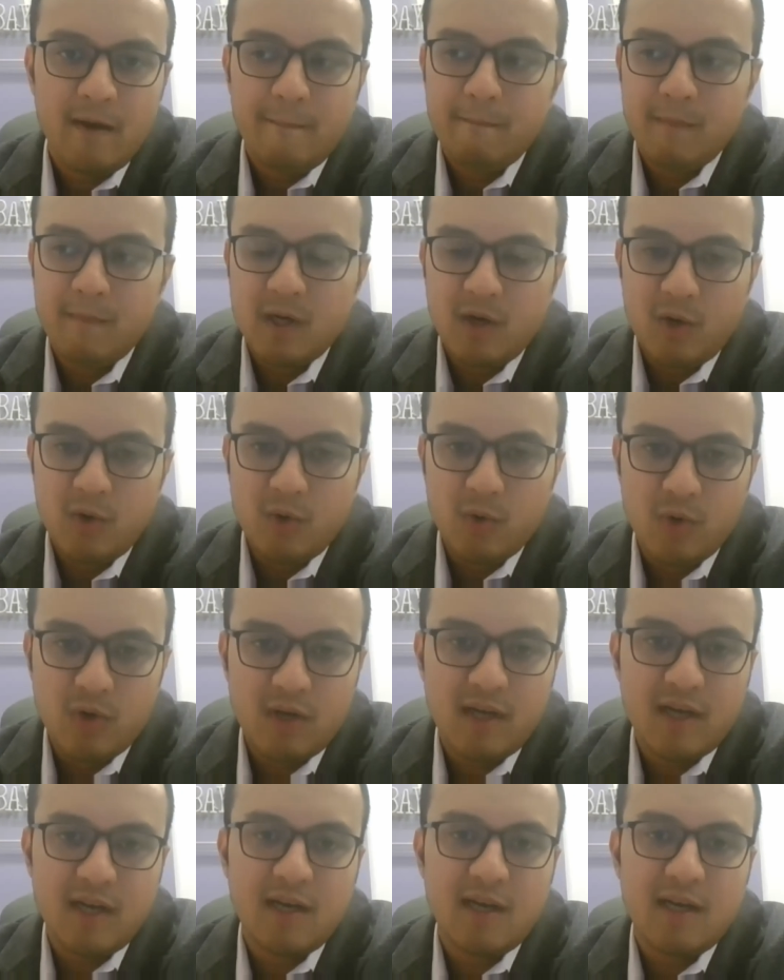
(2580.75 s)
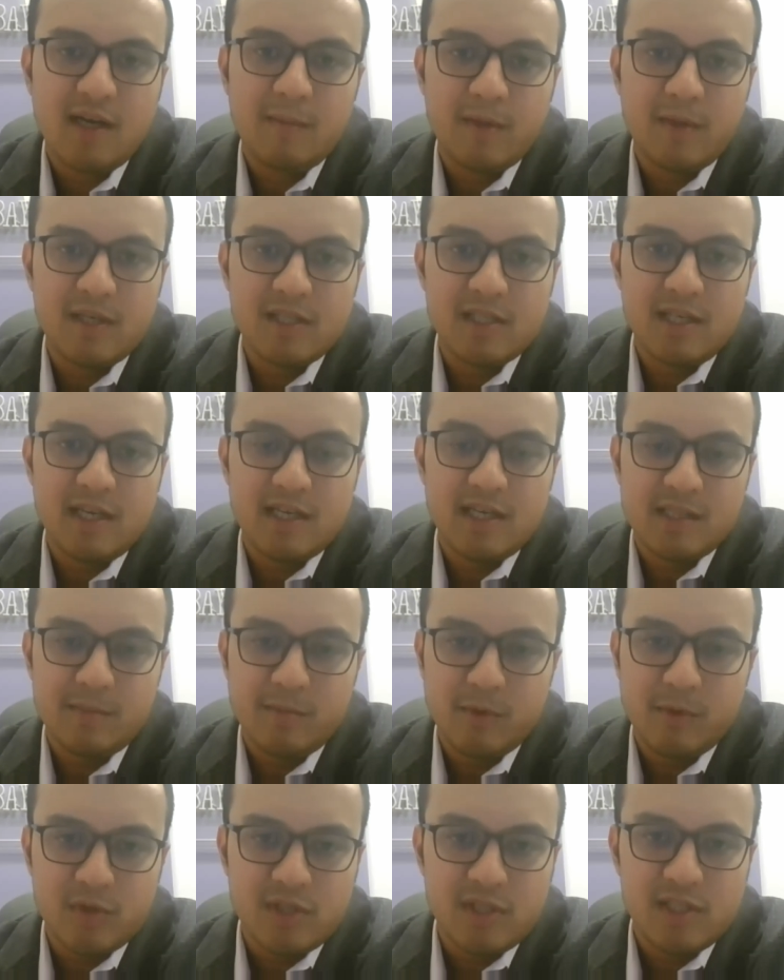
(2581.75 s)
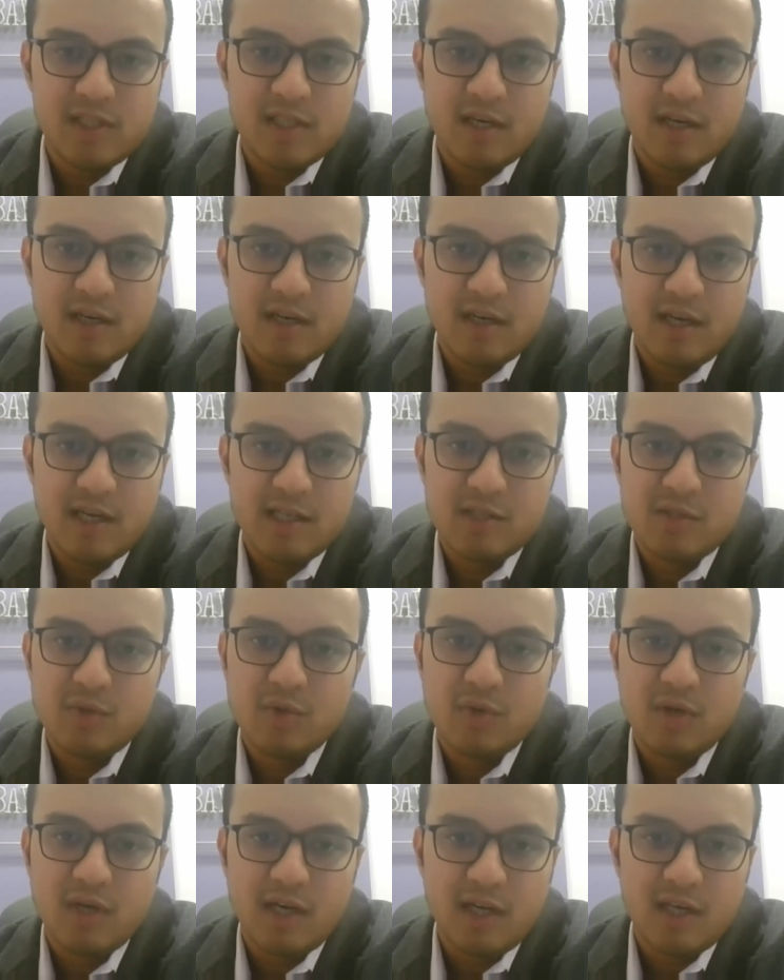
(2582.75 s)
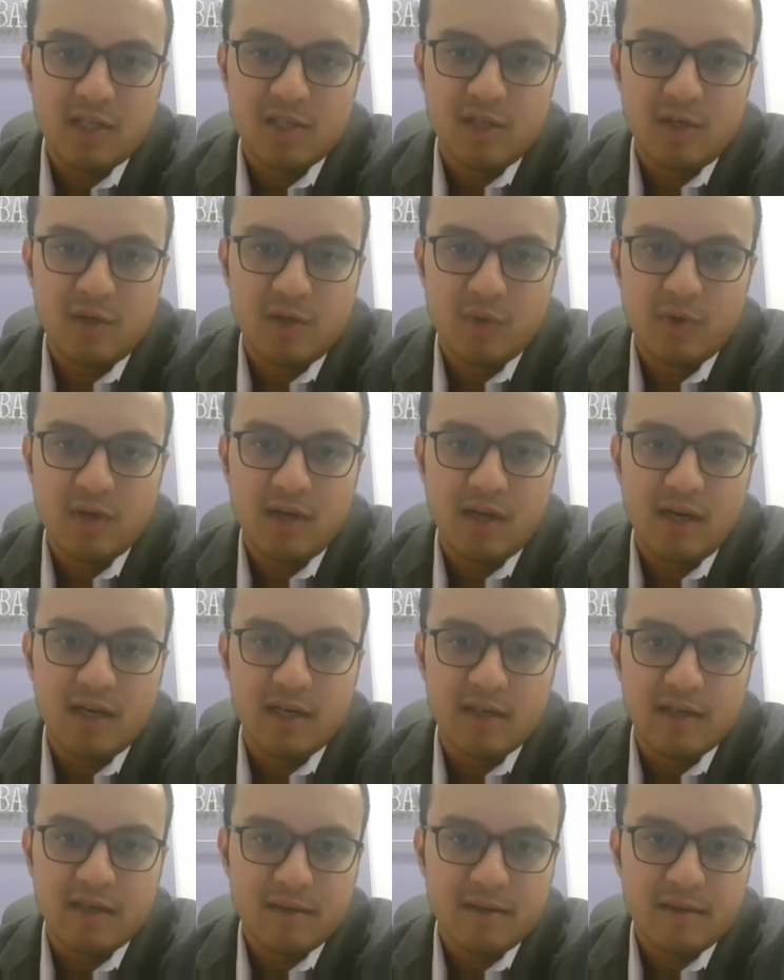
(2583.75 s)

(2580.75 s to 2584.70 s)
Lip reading: But root canal per se as a procedure has no connection to your heart